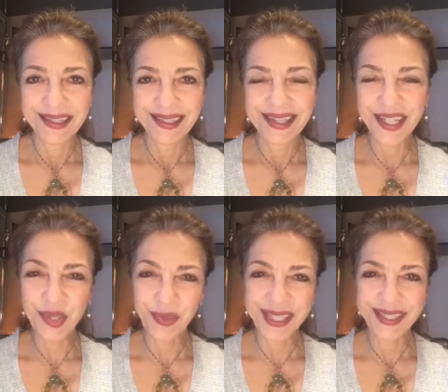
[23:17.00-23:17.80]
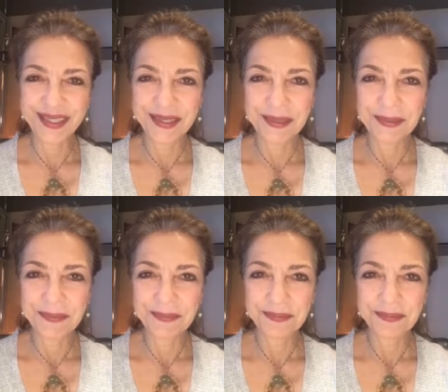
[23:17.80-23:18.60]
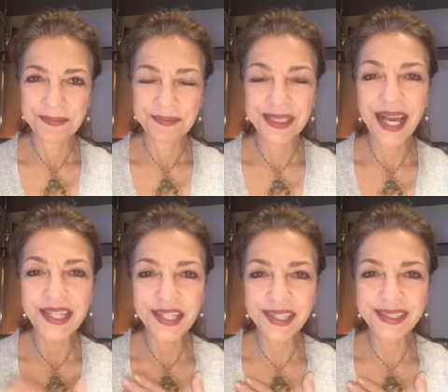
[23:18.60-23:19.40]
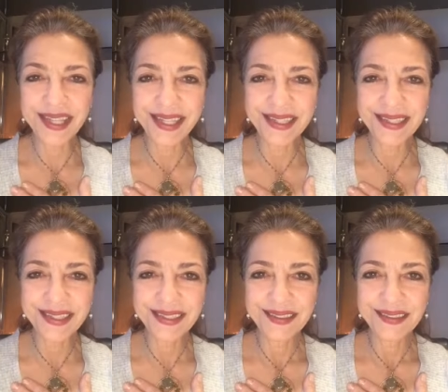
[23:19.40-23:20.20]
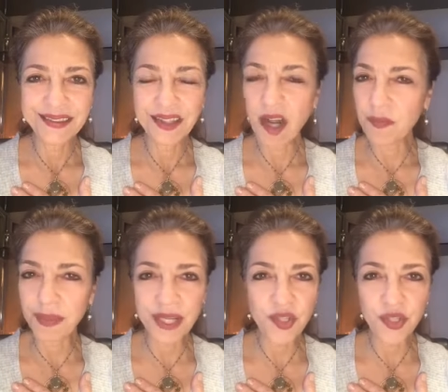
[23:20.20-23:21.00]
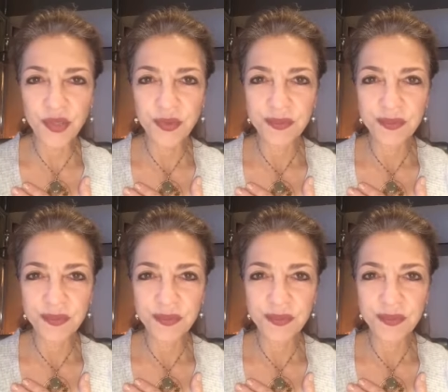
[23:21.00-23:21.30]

next week. Until then, God bless you.